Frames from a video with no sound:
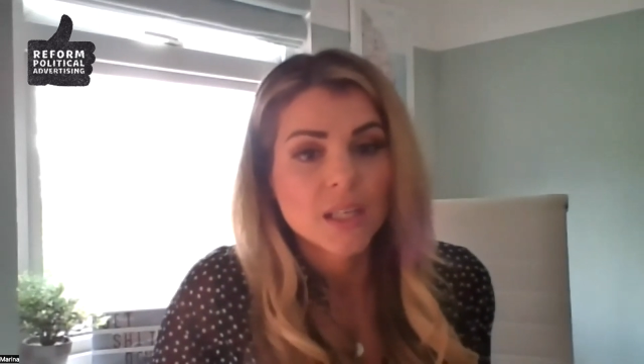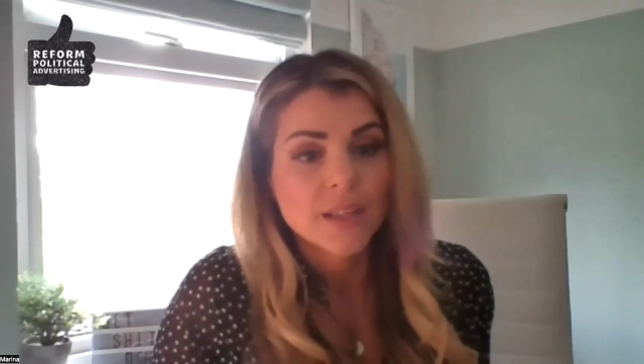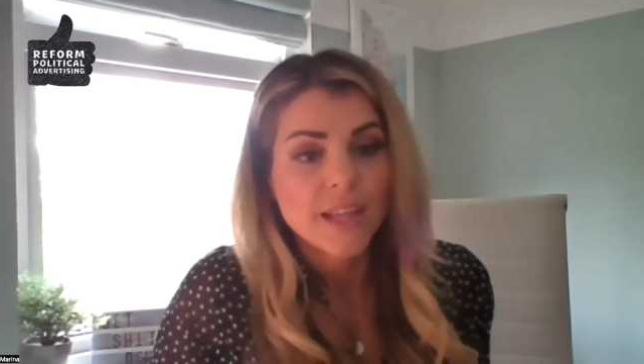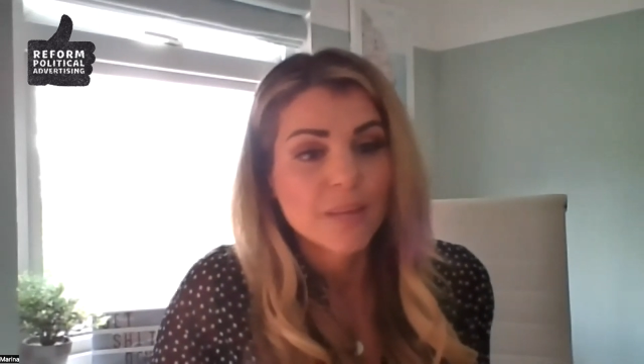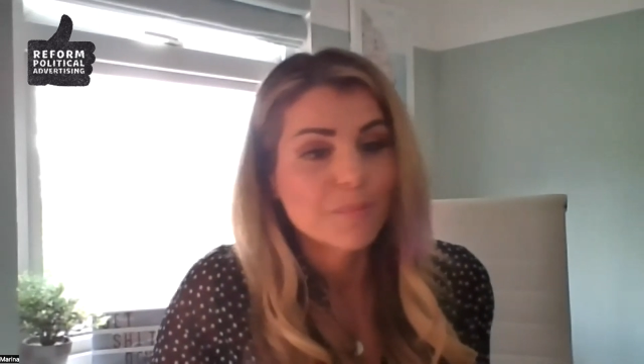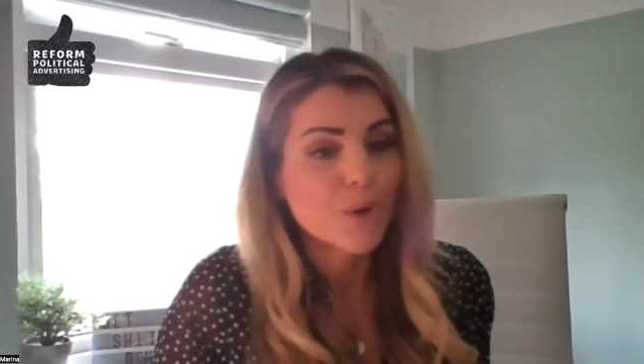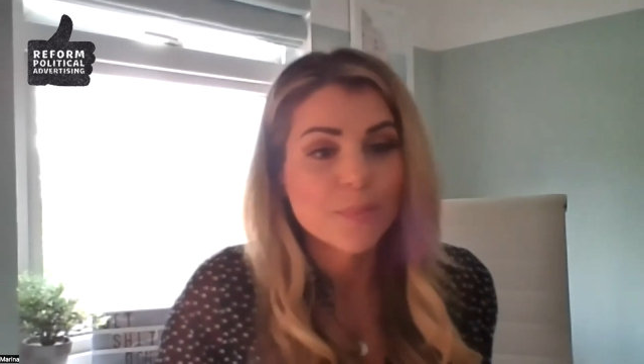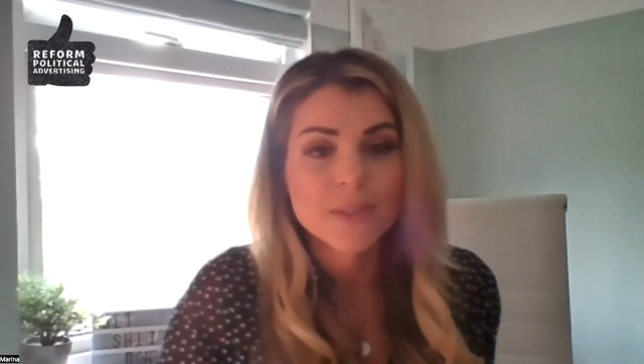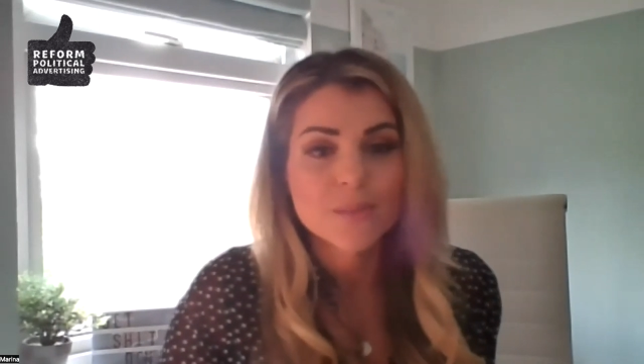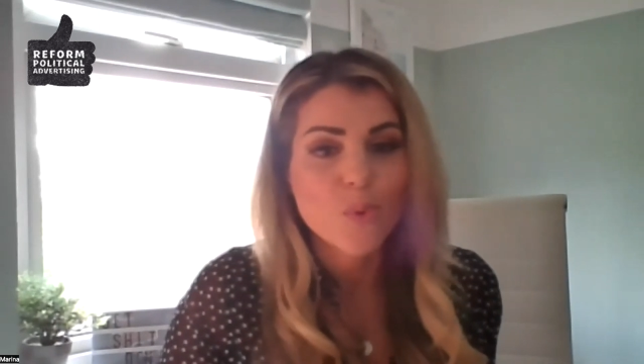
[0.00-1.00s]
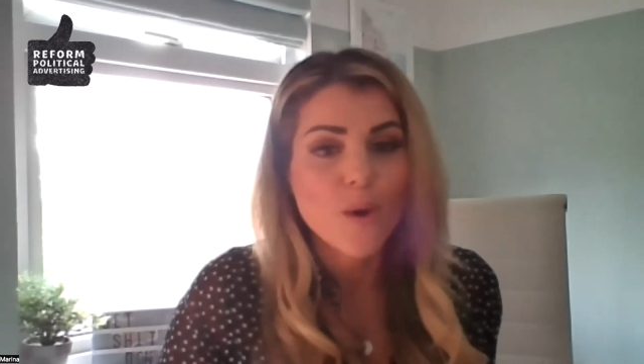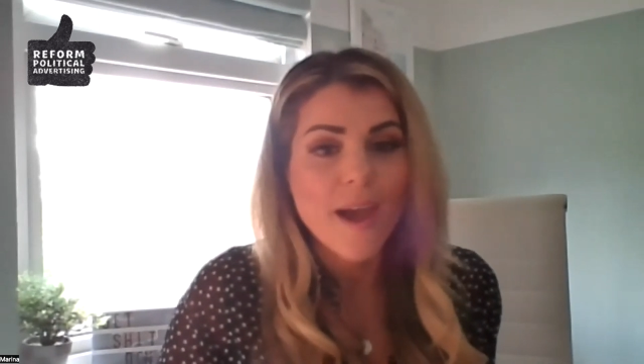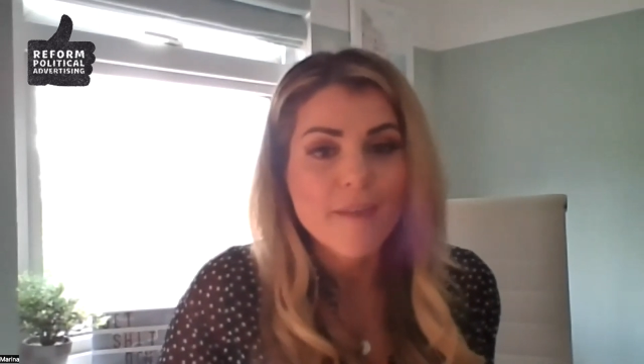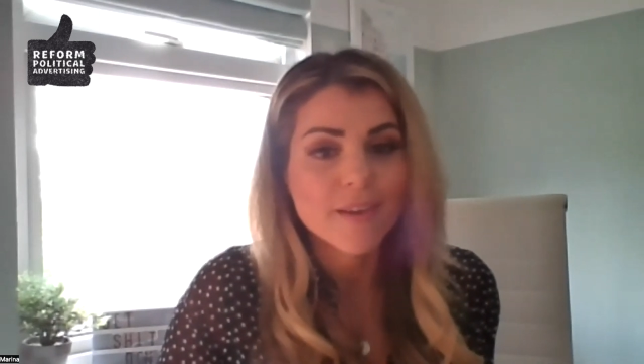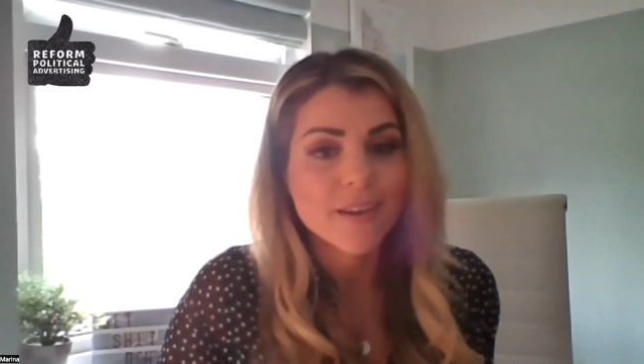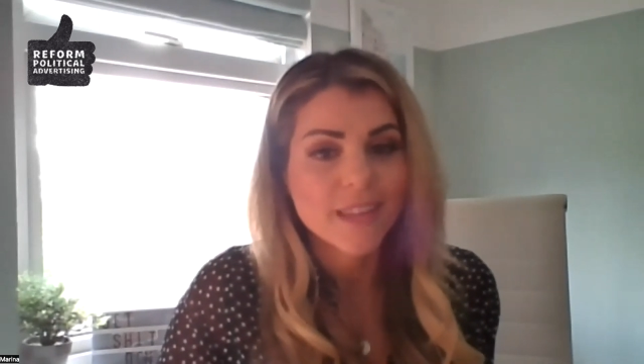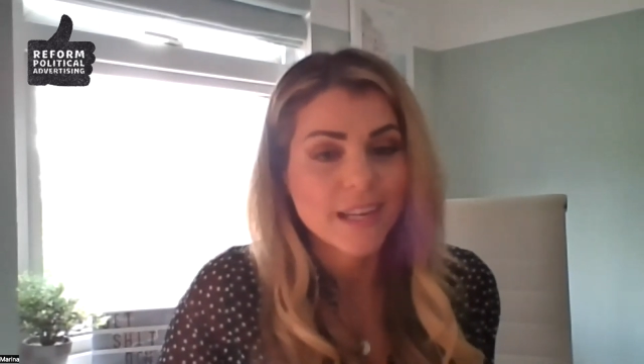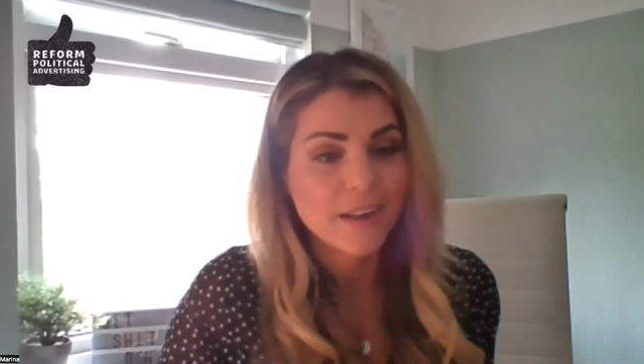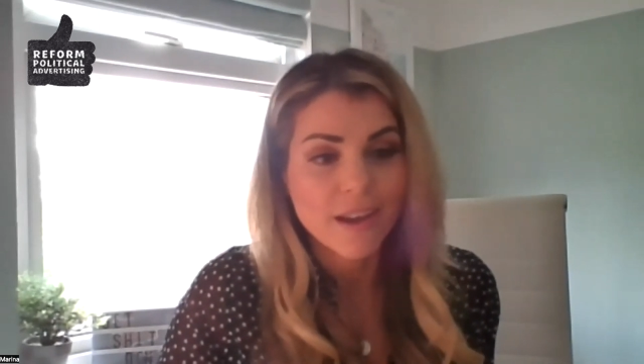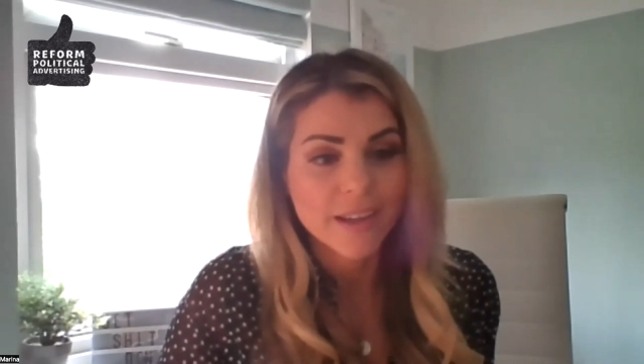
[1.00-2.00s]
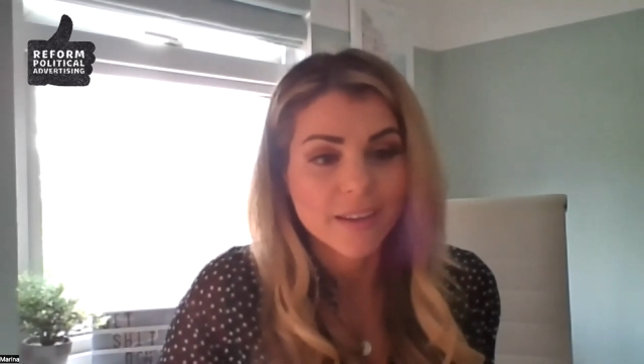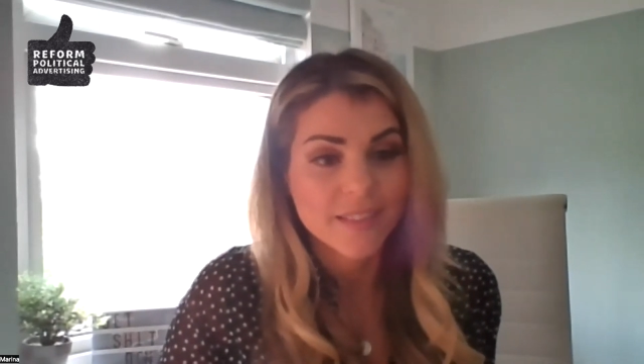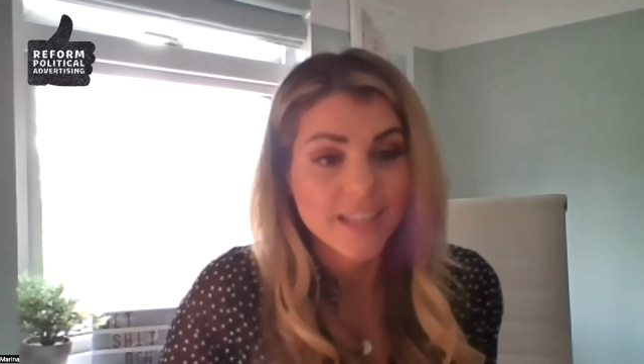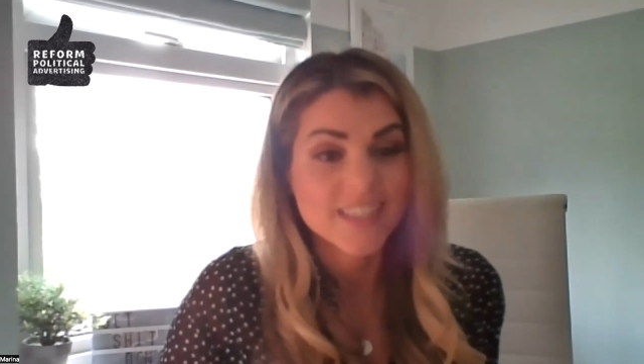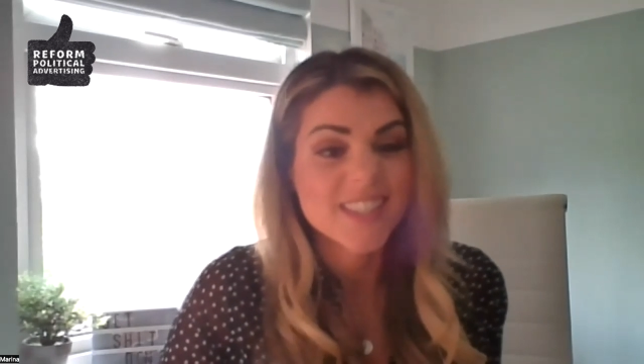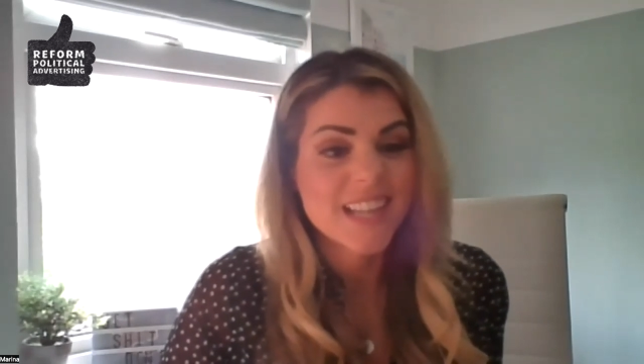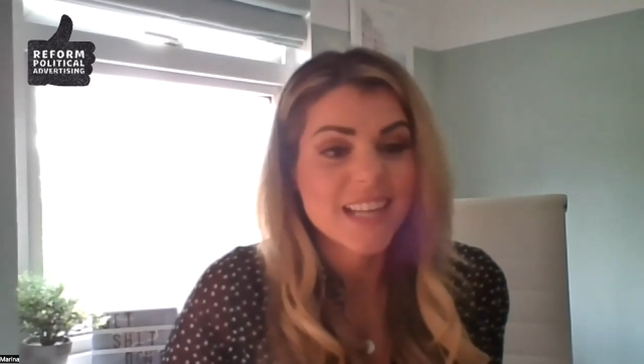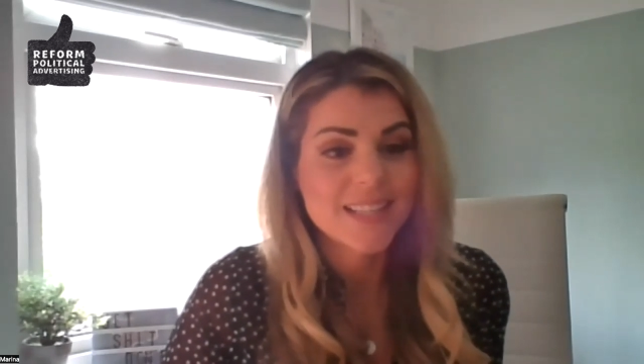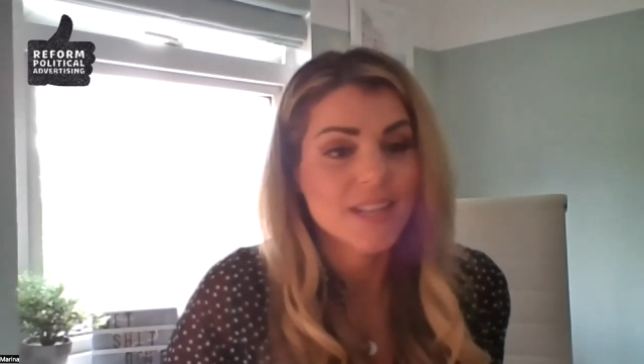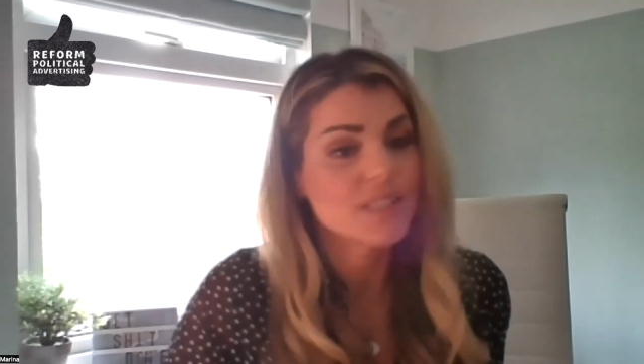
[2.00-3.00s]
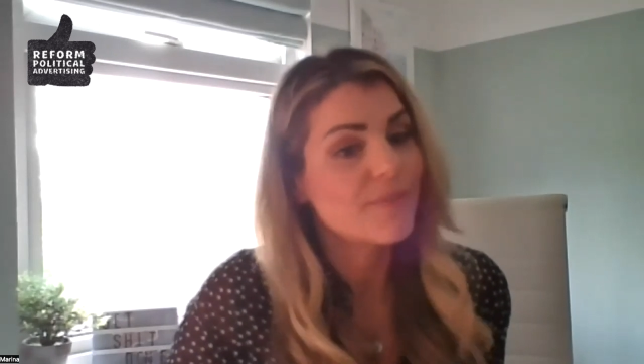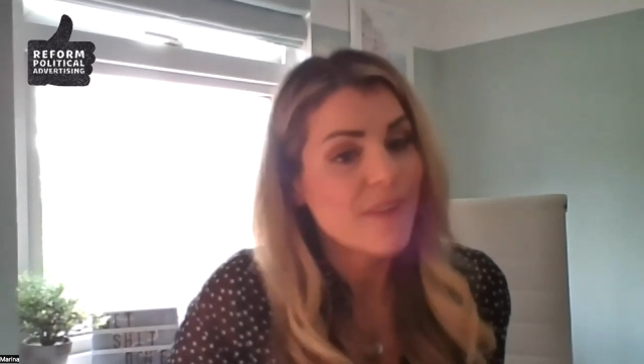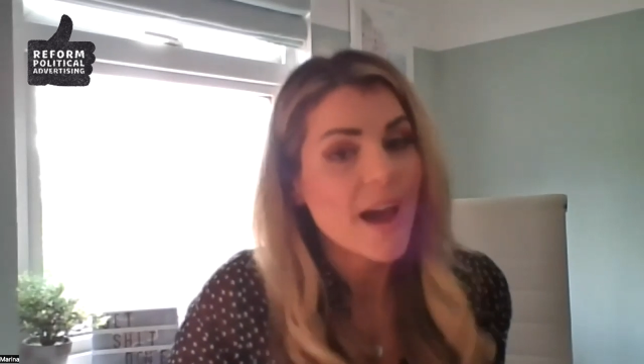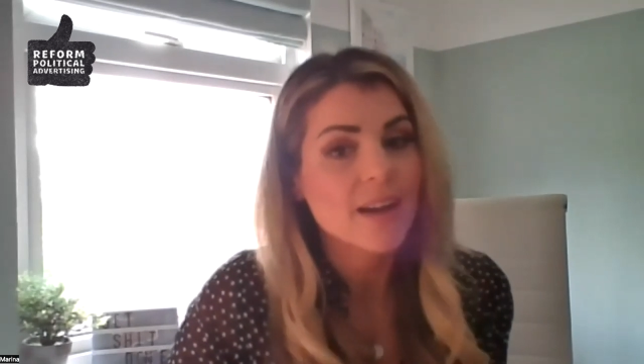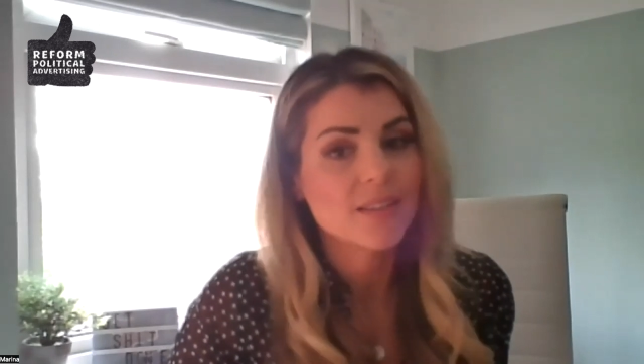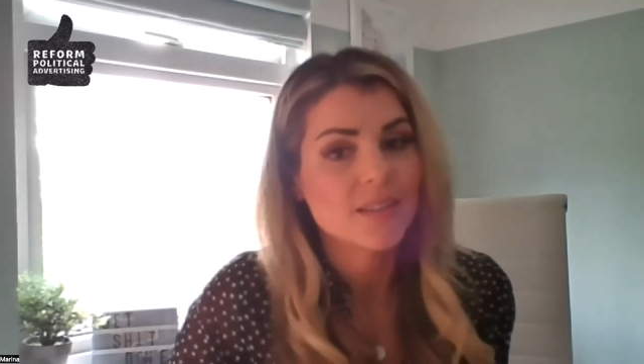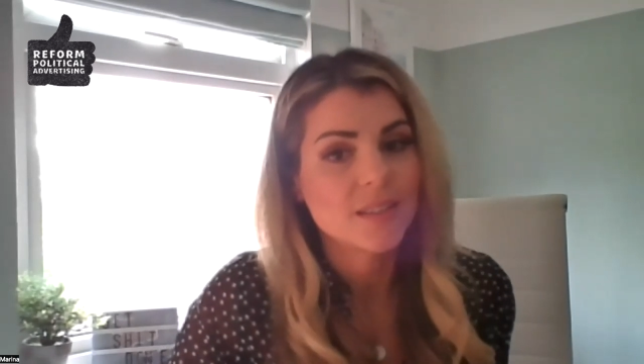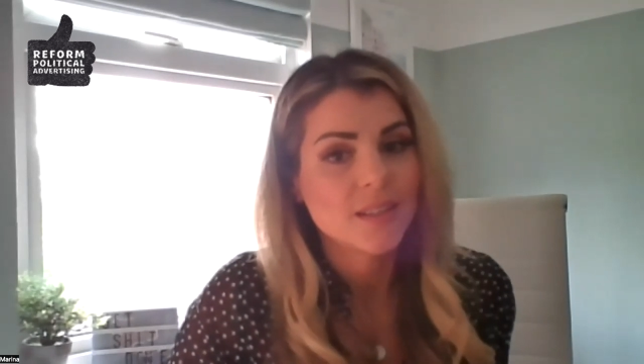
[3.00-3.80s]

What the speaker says: They can promise whatever they like. They can state it as fact.